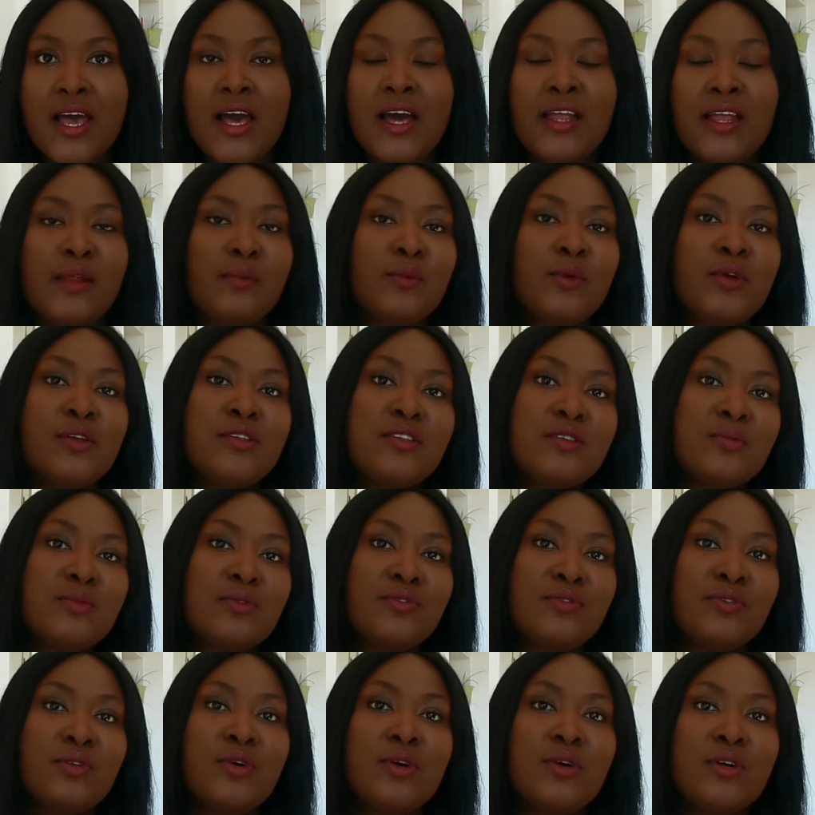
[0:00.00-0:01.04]
And I'm going to be
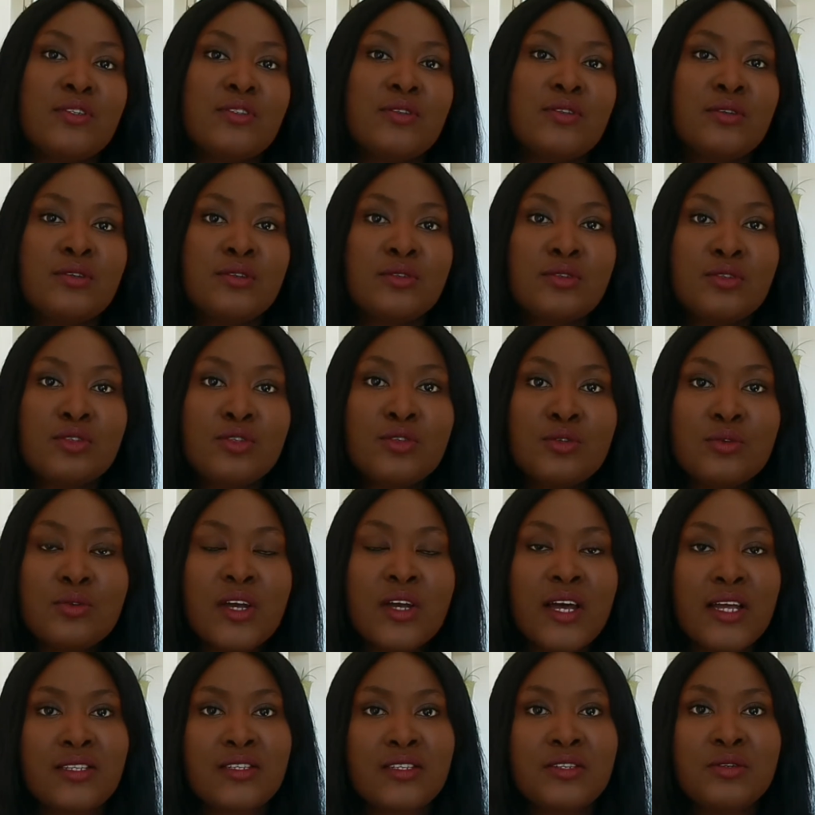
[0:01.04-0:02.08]
focused on two
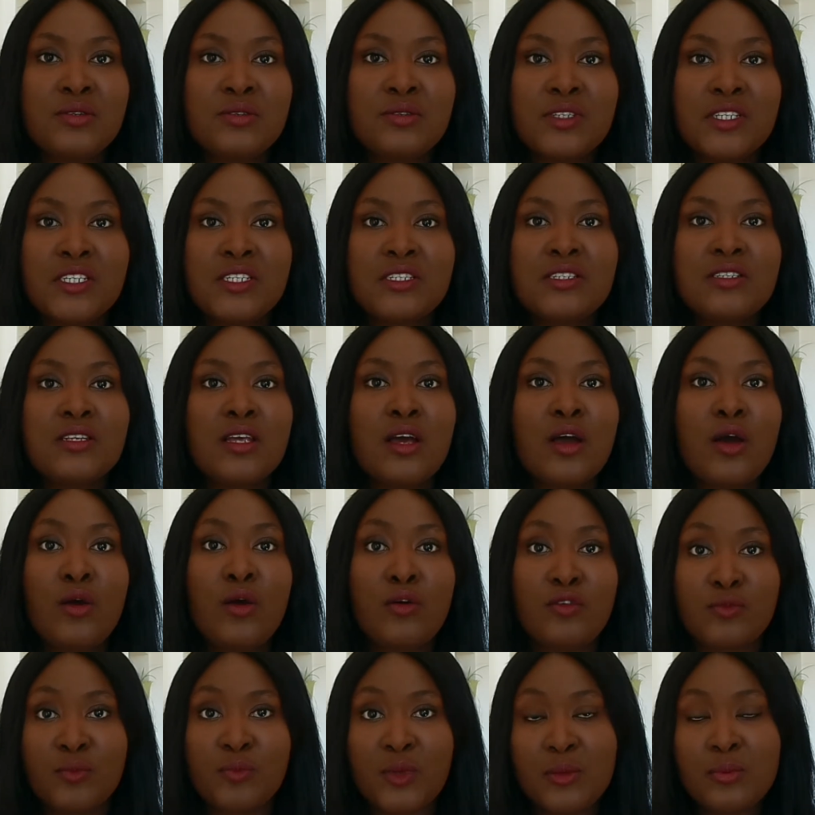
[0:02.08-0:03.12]
categories
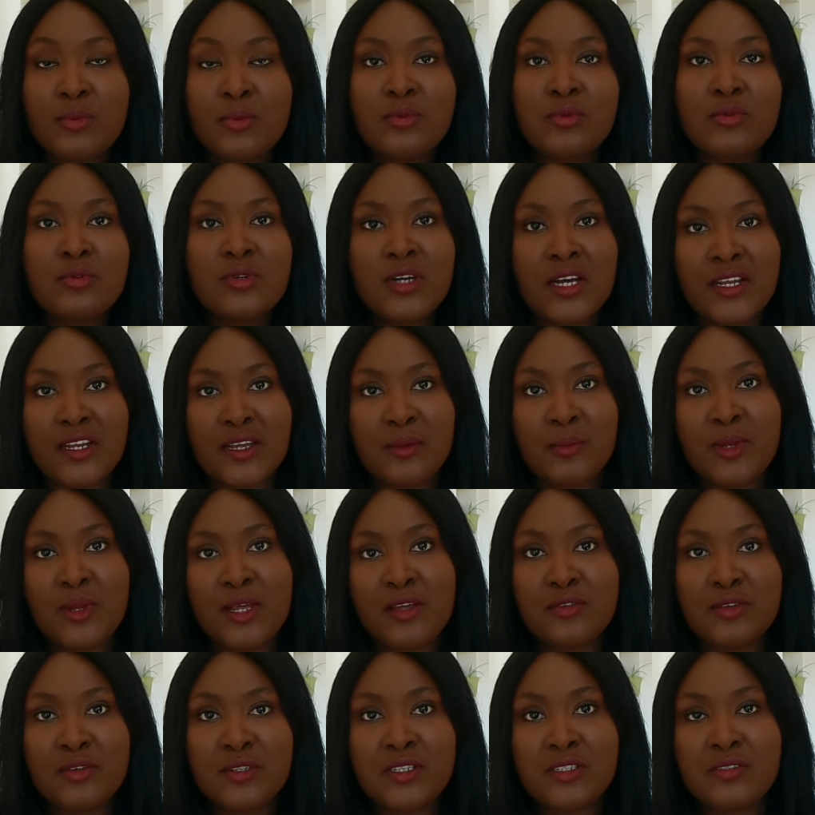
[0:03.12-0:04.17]
of people who can
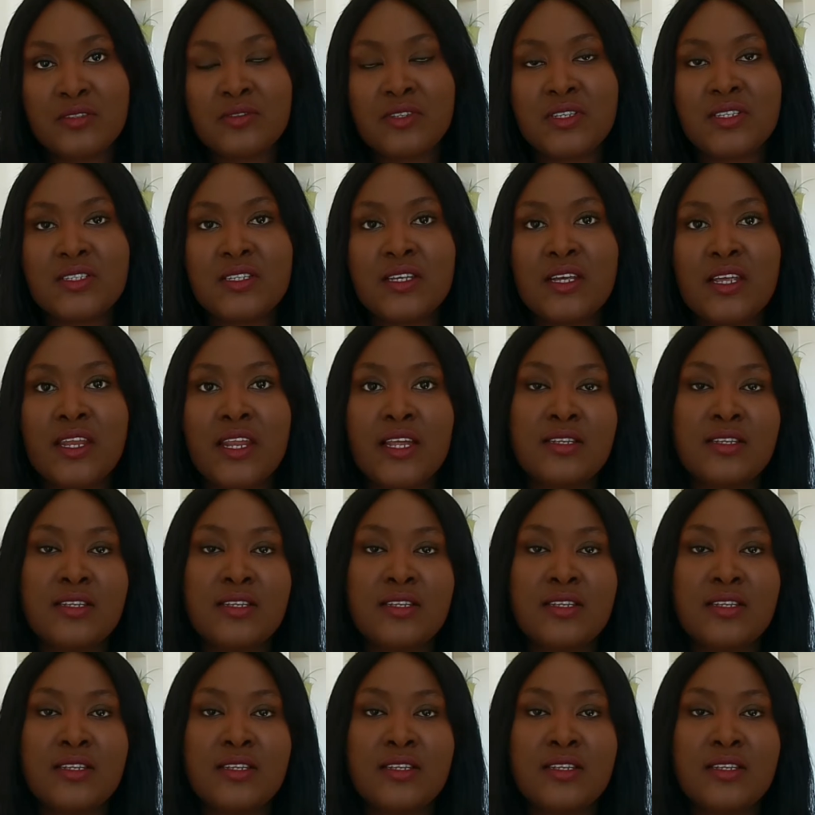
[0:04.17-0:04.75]
apply for this visa.